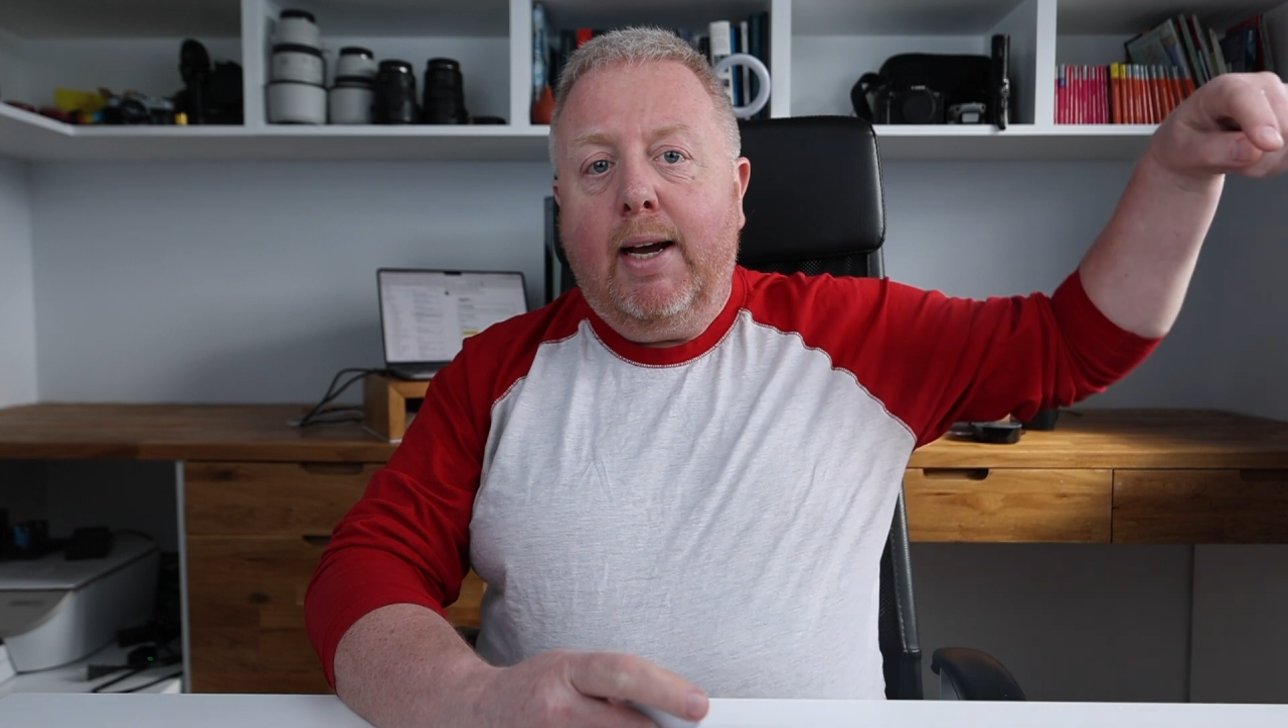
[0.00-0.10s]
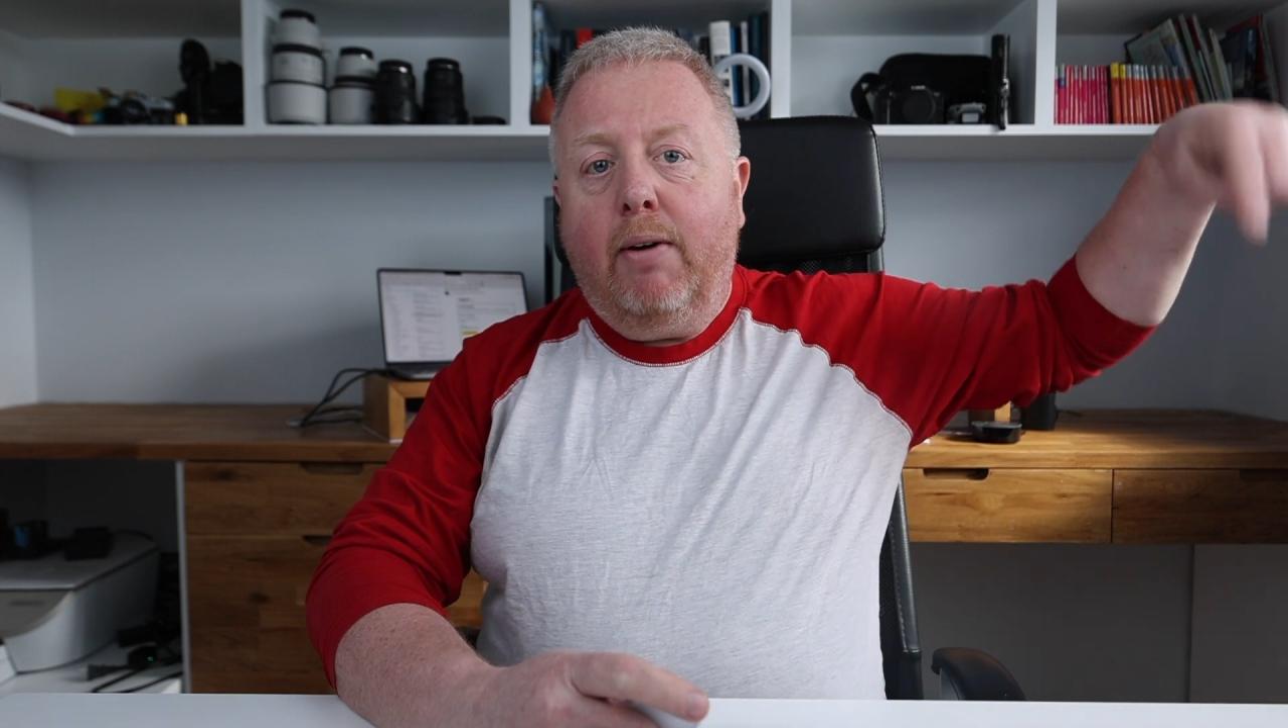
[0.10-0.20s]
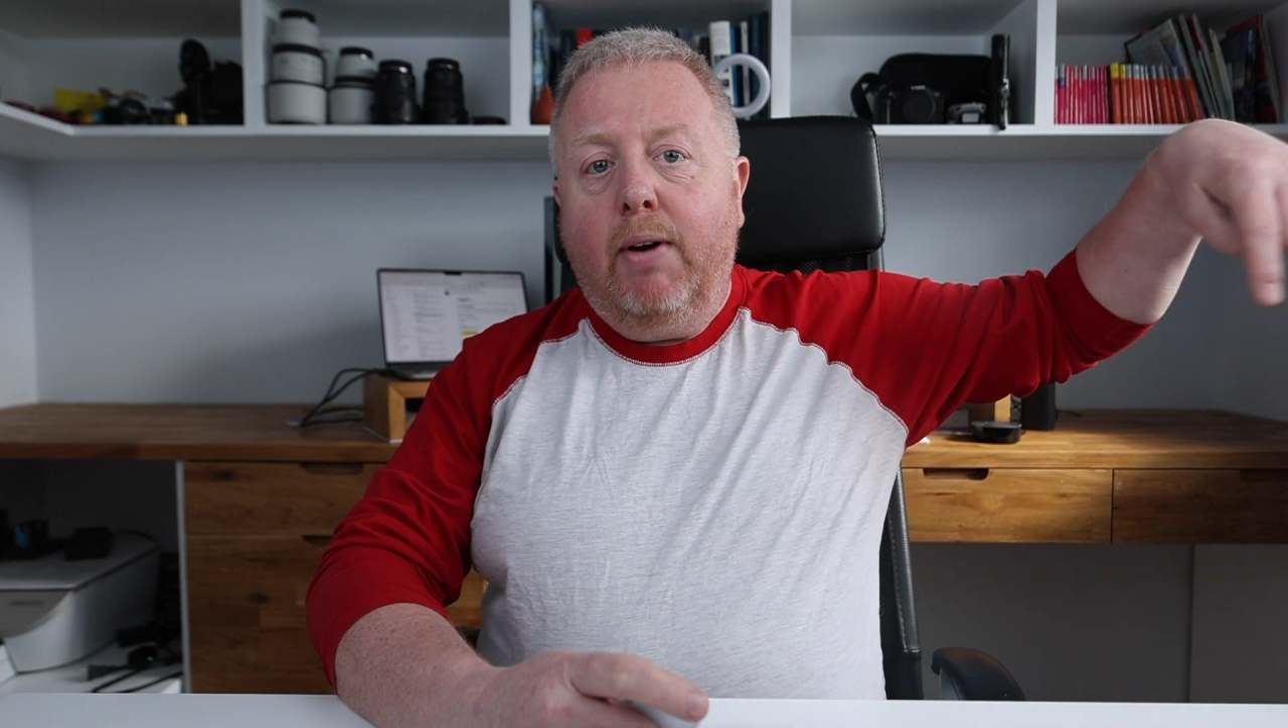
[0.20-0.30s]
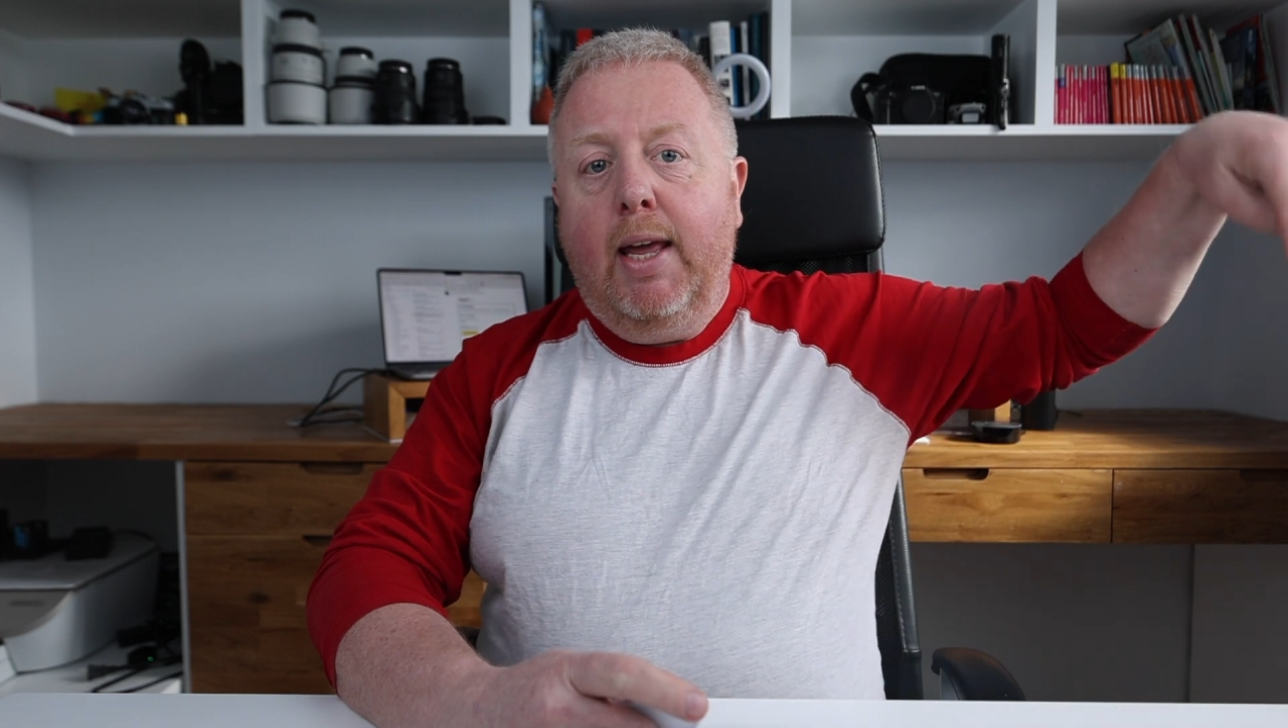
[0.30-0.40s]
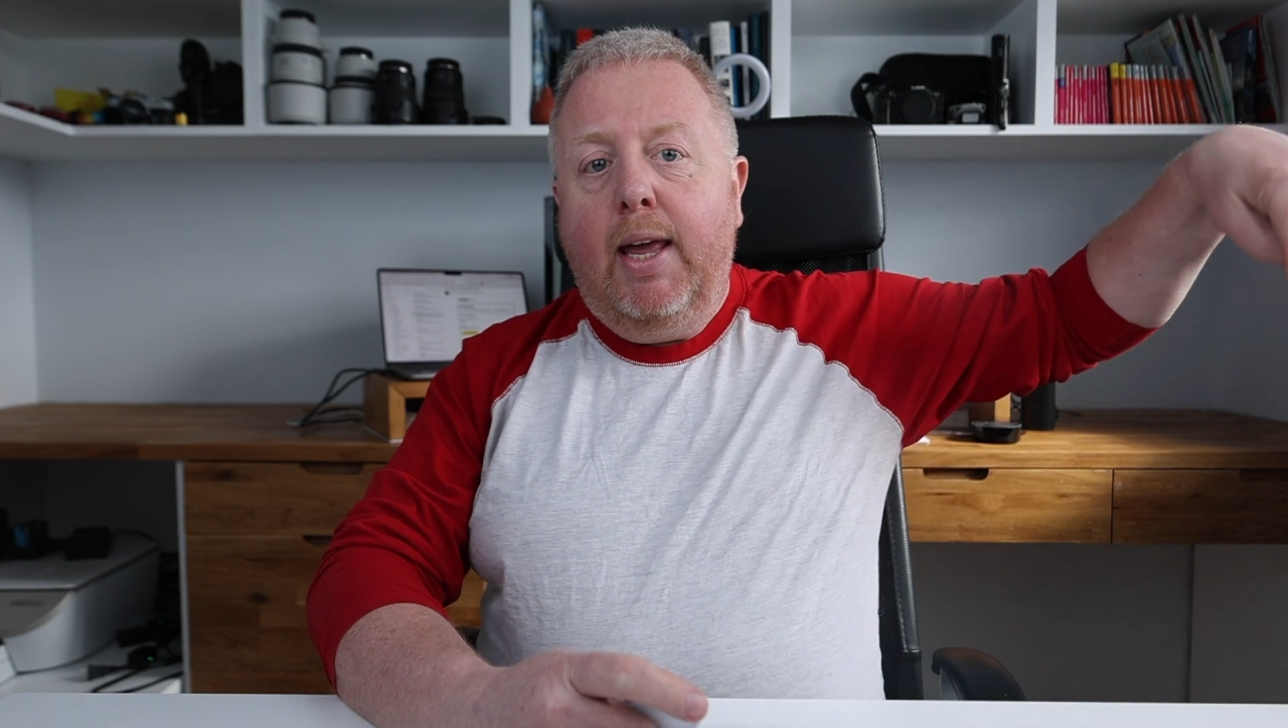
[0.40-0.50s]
down